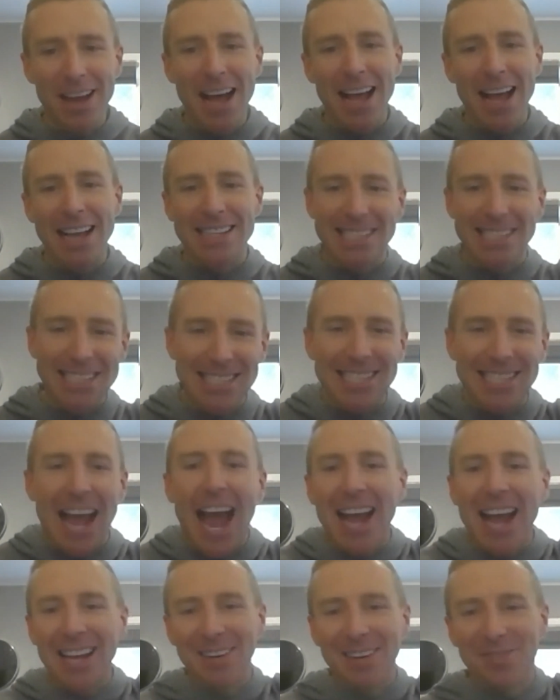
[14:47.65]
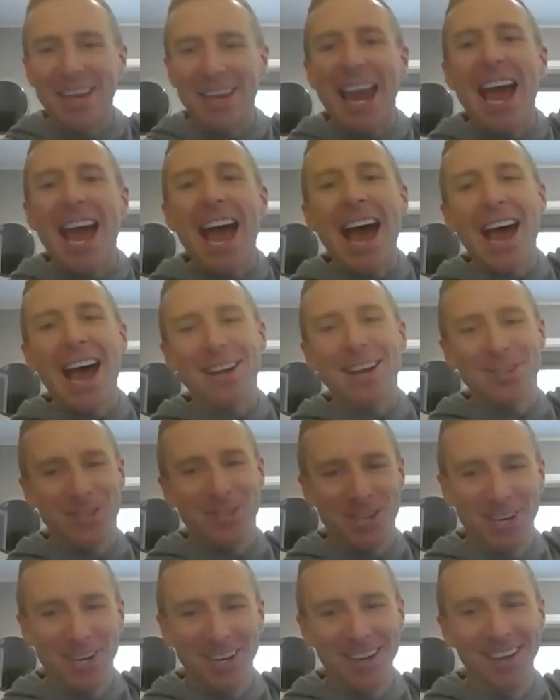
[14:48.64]
got a stack of
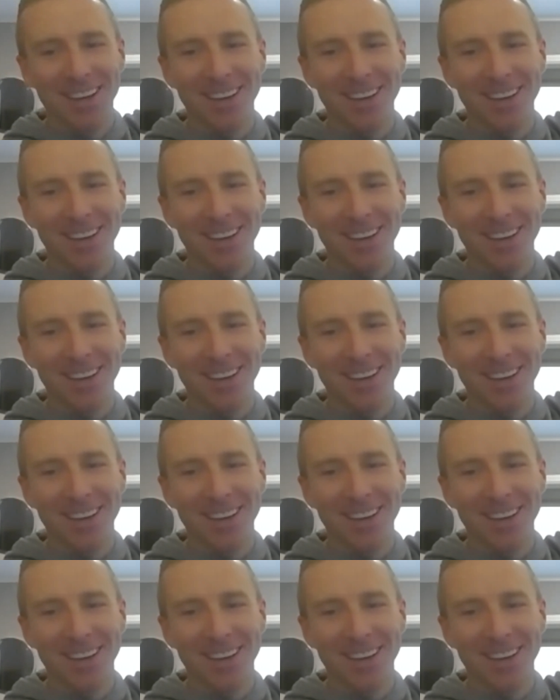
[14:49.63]
cash,